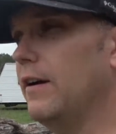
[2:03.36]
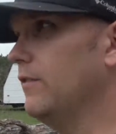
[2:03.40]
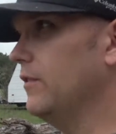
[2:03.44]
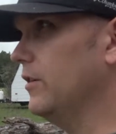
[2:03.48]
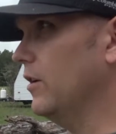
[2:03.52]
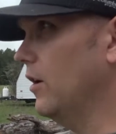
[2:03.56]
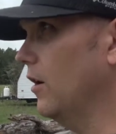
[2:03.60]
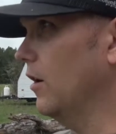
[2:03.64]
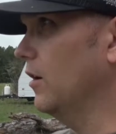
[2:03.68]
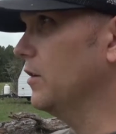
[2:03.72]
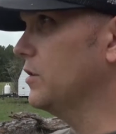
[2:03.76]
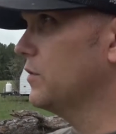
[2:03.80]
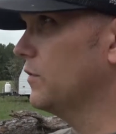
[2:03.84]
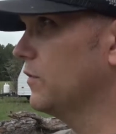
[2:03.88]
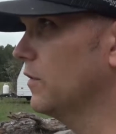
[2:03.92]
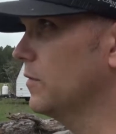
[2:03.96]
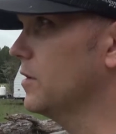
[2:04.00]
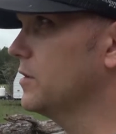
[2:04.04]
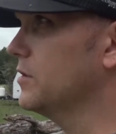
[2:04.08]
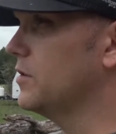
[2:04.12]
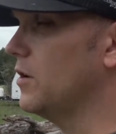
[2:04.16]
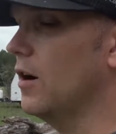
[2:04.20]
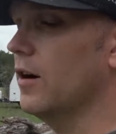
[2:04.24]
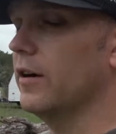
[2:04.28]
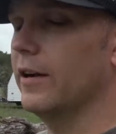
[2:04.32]
yards from the
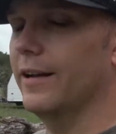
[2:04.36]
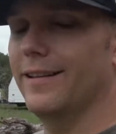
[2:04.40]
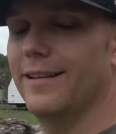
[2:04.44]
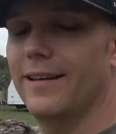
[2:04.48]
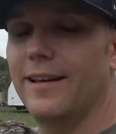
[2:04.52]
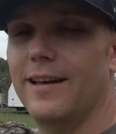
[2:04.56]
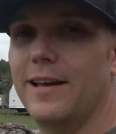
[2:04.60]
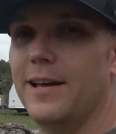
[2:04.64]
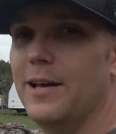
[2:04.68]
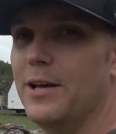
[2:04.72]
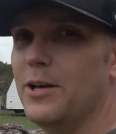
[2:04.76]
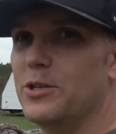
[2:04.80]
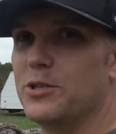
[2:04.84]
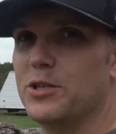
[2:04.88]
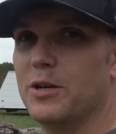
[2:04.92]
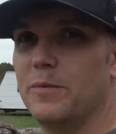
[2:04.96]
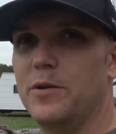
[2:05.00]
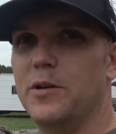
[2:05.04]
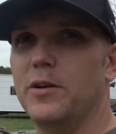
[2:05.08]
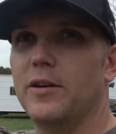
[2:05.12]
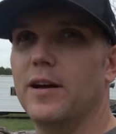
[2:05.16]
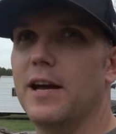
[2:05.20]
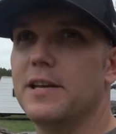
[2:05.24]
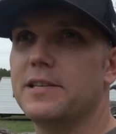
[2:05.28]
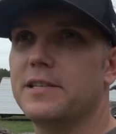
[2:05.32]
target. Some of
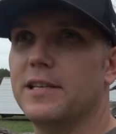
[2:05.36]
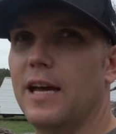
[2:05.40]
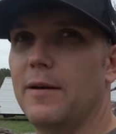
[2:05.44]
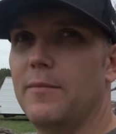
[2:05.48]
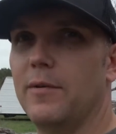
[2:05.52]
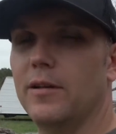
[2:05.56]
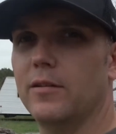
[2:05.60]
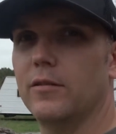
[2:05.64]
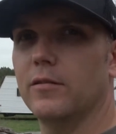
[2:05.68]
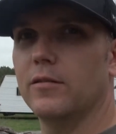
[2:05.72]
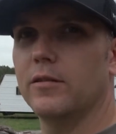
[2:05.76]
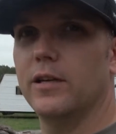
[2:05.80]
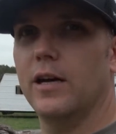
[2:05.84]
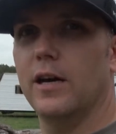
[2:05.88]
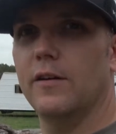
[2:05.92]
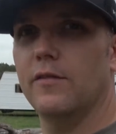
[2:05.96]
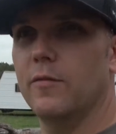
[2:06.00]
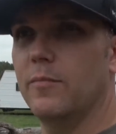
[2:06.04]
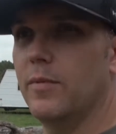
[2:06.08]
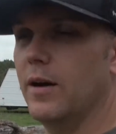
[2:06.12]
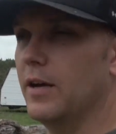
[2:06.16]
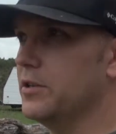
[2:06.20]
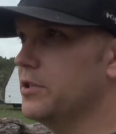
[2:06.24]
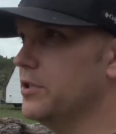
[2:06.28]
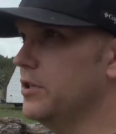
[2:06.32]
you guys gave me a little guff
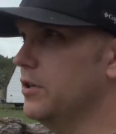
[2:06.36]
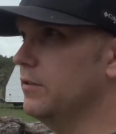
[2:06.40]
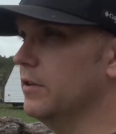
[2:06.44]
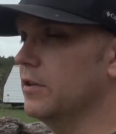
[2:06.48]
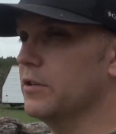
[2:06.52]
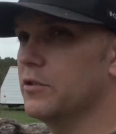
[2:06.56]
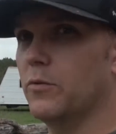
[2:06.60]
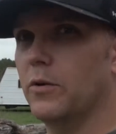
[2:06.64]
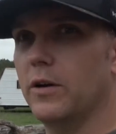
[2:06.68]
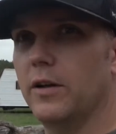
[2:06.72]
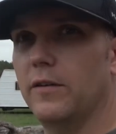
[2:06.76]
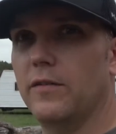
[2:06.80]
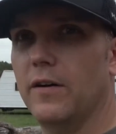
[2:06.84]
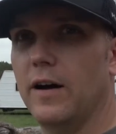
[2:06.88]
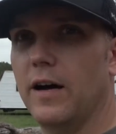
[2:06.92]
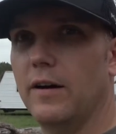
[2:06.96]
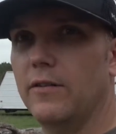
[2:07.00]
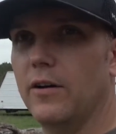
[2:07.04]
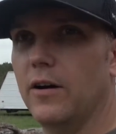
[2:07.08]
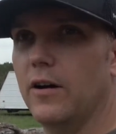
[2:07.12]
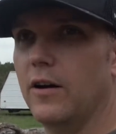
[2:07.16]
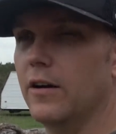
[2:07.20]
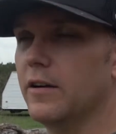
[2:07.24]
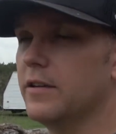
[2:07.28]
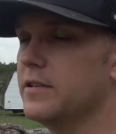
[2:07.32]
about shooting at 25
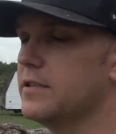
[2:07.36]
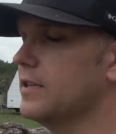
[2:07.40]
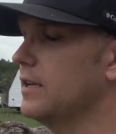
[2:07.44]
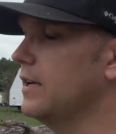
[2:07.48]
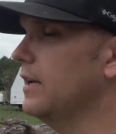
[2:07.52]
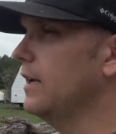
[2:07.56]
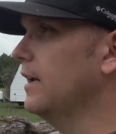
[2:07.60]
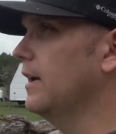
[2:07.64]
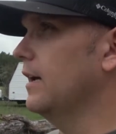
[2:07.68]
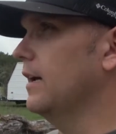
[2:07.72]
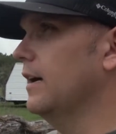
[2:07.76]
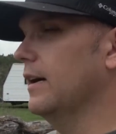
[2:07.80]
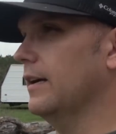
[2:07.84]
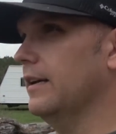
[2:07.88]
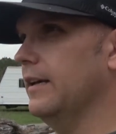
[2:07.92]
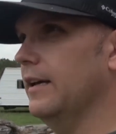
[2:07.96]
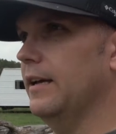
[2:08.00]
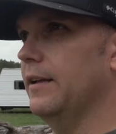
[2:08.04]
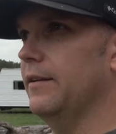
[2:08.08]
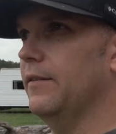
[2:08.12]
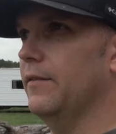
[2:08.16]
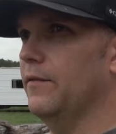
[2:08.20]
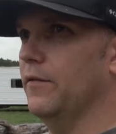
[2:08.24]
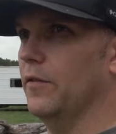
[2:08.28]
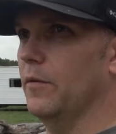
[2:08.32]
yards.
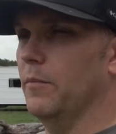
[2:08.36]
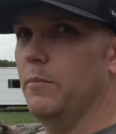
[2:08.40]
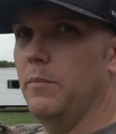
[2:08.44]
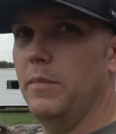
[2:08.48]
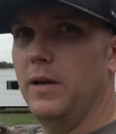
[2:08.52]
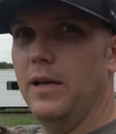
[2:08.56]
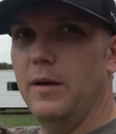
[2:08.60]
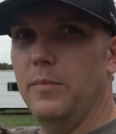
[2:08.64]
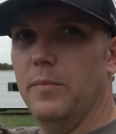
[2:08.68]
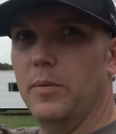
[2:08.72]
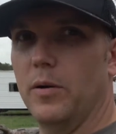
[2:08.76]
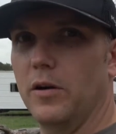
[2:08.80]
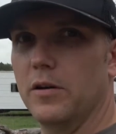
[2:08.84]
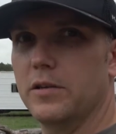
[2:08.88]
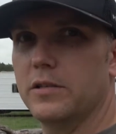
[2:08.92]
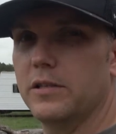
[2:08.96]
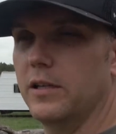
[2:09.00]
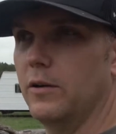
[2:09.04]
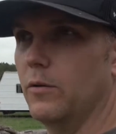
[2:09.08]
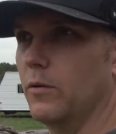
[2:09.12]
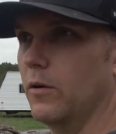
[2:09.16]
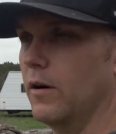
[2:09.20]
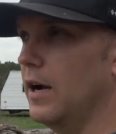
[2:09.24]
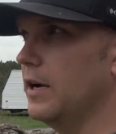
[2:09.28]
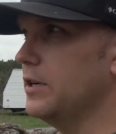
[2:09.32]
Again, for me
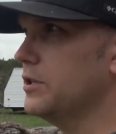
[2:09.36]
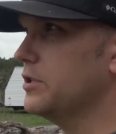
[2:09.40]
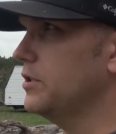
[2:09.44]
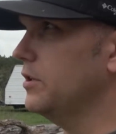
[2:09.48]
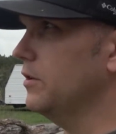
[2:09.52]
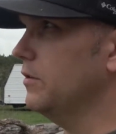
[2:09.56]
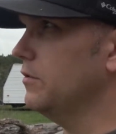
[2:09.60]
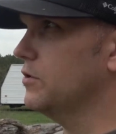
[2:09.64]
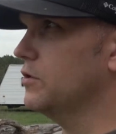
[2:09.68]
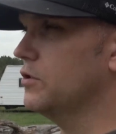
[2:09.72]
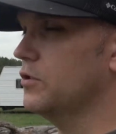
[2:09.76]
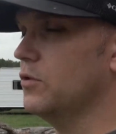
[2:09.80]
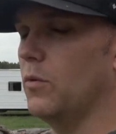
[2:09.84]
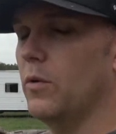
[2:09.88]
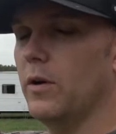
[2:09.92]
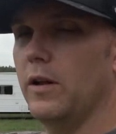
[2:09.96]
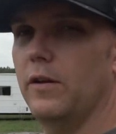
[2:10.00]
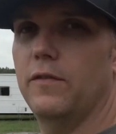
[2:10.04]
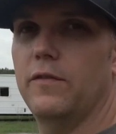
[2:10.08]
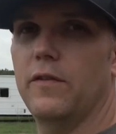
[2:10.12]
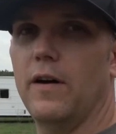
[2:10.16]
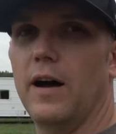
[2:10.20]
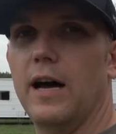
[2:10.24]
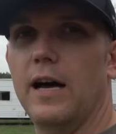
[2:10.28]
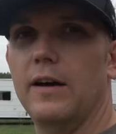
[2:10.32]
personally, where I shoot,
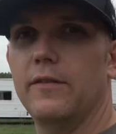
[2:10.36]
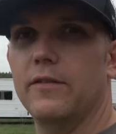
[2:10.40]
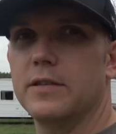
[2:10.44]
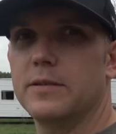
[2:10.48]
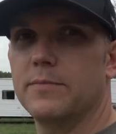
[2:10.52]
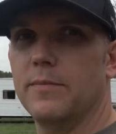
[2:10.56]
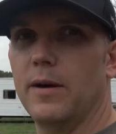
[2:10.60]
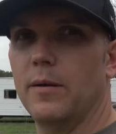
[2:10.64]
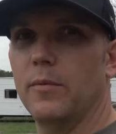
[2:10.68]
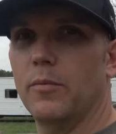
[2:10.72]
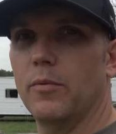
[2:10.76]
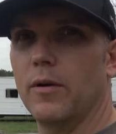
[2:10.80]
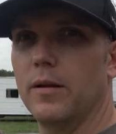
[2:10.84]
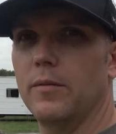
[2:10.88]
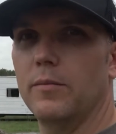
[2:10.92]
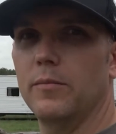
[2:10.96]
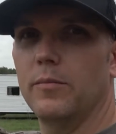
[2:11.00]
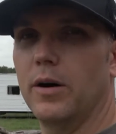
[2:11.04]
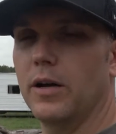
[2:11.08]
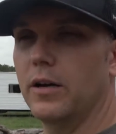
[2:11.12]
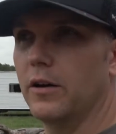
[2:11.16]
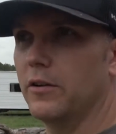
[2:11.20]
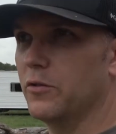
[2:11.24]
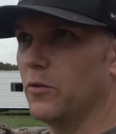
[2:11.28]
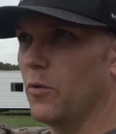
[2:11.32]
25 is my bread and
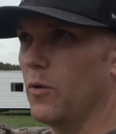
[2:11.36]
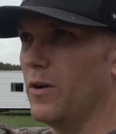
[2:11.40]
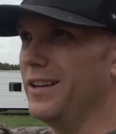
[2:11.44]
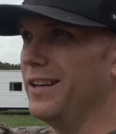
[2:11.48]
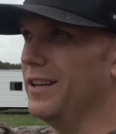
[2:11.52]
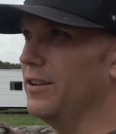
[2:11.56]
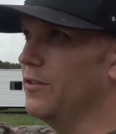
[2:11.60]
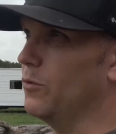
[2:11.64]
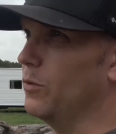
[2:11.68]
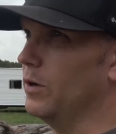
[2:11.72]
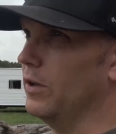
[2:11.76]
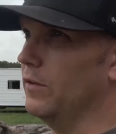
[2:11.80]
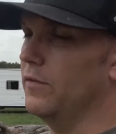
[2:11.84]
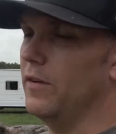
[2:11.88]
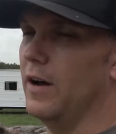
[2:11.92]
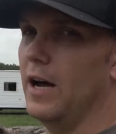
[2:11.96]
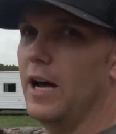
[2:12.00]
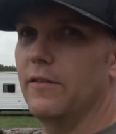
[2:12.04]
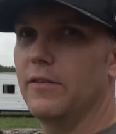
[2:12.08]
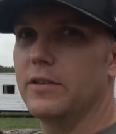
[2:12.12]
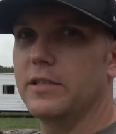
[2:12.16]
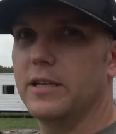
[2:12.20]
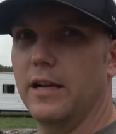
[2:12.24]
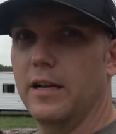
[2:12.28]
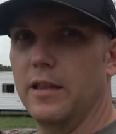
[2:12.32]
butter. 20 to
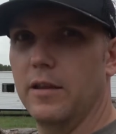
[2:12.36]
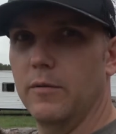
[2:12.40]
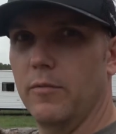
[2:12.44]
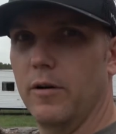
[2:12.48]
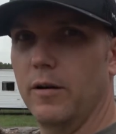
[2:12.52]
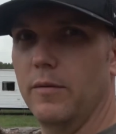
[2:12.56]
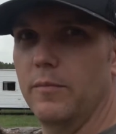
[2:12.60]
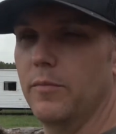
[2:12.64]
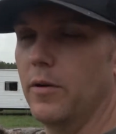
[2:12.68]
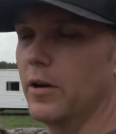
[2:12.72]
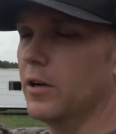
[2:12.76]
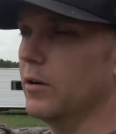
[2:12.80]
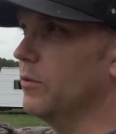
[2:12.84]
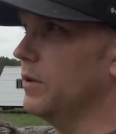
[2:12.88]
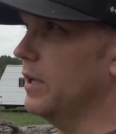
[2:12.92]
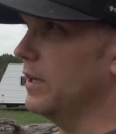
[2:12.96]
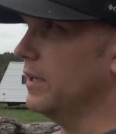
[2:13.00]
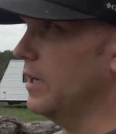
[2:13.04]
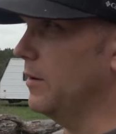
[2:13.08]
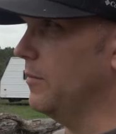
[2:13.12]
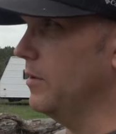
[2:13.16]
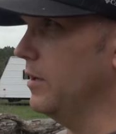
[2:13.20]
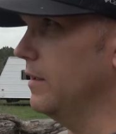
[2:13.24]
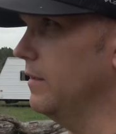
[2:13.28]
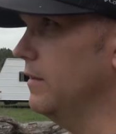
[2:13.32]
25 is kind of the bread and butter when they
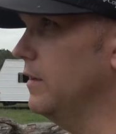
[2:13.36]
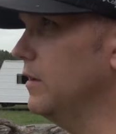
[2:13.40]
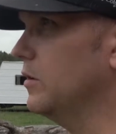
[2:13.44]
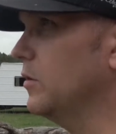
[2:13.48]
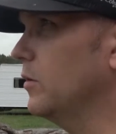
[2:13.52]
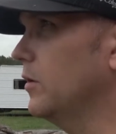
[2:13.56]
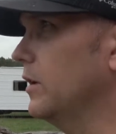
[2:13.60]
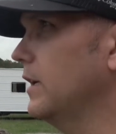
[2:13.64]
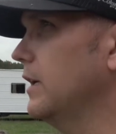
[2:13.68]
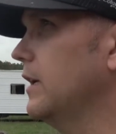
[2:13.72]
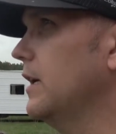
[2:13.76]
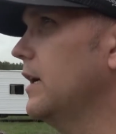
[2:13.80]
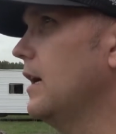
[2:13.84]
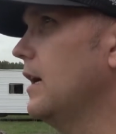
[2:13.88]
come in and decoy.